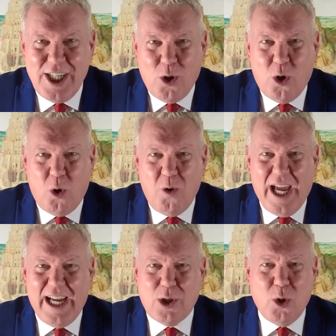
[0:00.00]
or, or
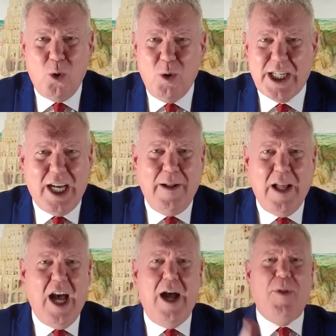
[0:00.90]
they're called uh,
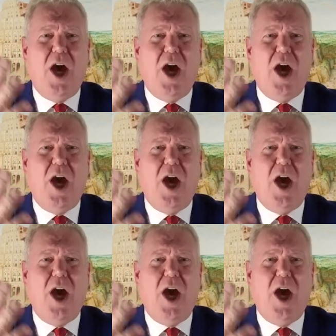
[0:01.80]
um, a,